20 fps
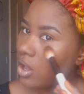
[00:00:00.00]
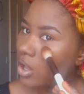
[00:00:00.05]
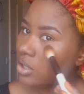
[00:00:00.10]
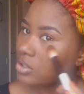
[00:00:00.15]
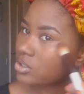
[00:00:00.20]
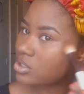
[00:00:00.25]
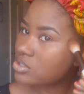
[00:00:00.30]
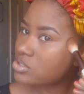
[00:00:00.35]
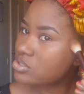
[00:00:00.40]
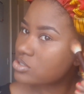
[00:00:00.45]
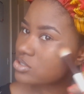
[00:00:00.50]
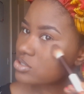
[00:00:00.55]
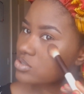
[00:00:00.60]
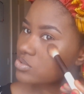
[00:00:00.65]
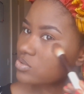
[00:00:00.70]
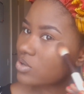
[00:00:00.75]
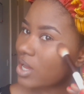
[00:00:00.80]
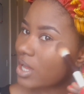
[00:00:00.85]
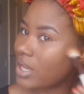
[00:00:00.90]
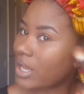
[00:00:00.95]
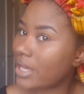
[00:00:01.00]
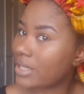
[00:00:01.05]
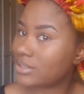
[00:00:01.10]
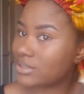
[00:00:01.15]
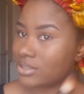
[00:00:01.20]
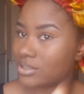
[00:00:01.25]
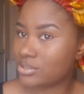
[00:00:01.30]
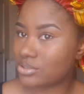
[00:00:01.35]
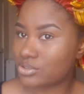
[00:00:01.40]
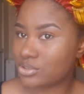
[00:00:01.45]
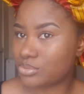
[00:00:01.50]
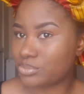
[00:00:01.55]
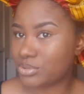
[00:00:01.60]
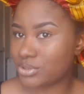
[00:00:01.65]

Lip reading: just use it to highlight a little